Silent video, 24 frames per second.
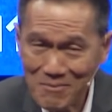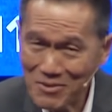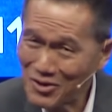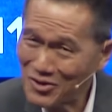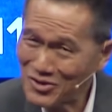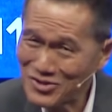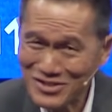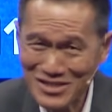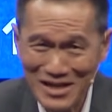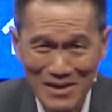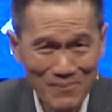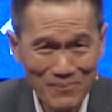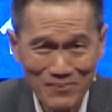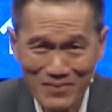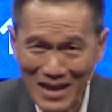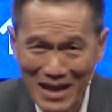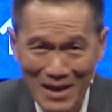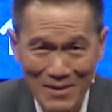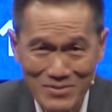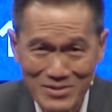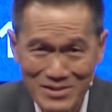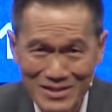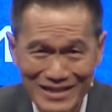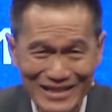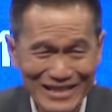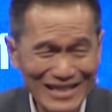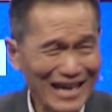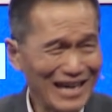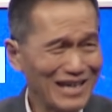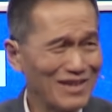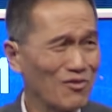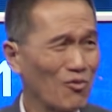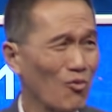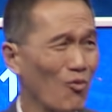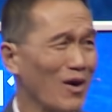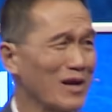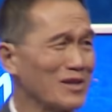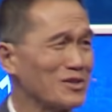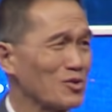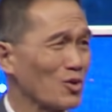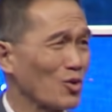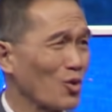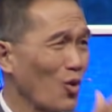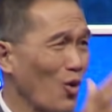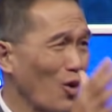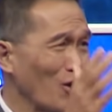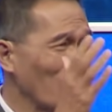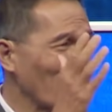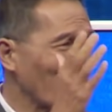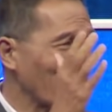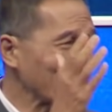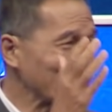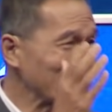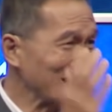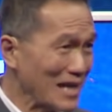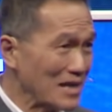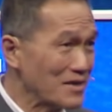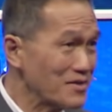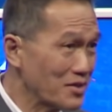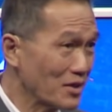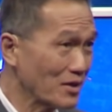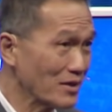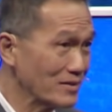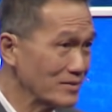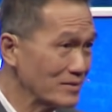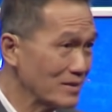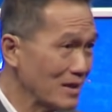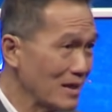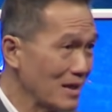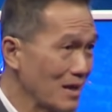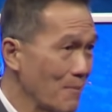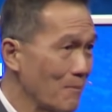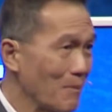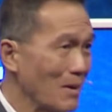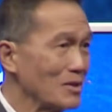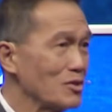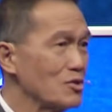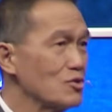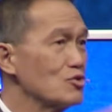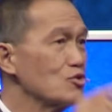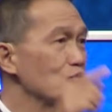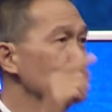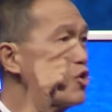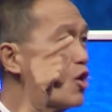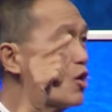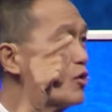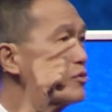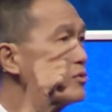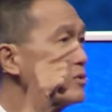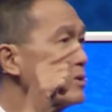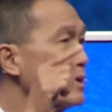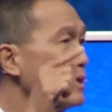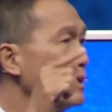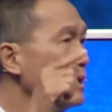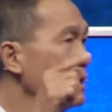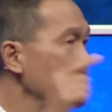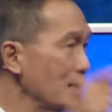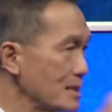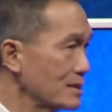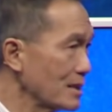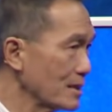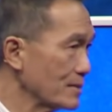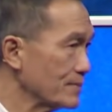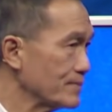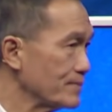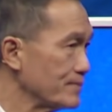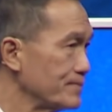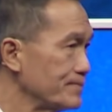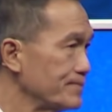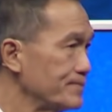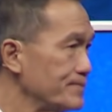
Because sometimes God wants to call your attention, but you don't listen.